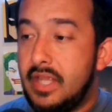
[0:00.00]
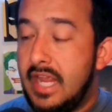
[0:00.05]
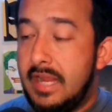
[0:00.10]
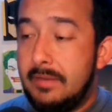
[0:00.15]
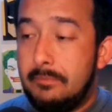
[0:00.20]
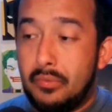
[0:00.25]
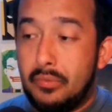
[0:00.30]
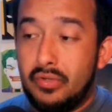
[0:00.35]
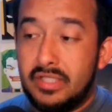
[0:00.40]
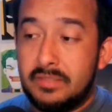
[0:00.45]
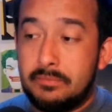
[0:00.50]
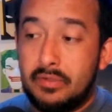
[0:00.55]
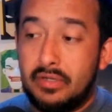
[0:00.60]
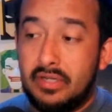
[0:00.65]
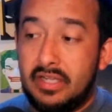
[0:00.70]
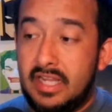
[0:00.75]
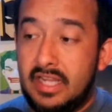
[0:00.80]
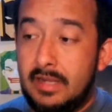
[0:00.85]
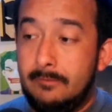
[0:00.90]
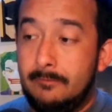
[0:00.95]
8 points per
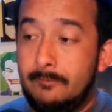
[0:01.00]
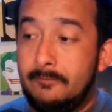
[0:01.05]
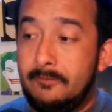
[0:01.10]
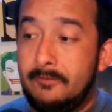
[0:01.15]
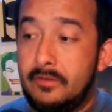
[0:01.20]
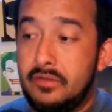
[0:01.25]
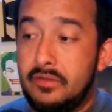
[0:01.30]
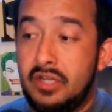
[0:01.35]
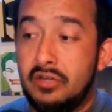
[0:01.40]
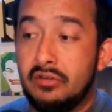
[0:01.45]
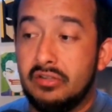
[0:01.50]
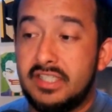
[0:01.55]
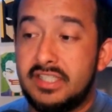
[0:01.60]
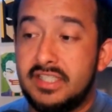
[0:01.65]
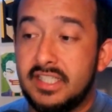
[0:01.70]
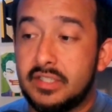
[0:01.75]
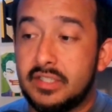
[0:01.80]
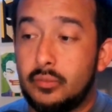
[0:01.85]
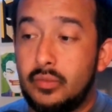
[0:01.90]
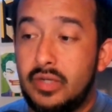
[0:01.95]
game, nearly
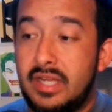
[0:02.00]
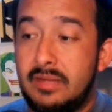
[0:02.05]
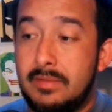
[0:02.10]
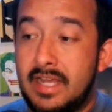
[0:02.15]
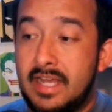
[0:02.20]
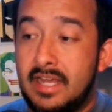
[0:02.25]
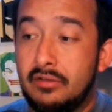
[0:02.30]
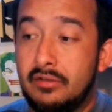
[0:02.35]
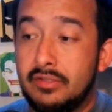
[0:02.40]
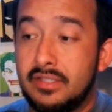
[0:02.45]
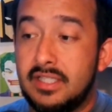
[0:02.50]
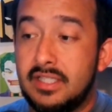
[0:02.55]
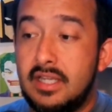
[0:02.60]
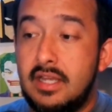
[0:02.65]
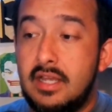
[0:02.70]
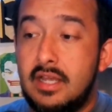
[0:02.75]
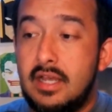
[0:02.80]
6 rebounds.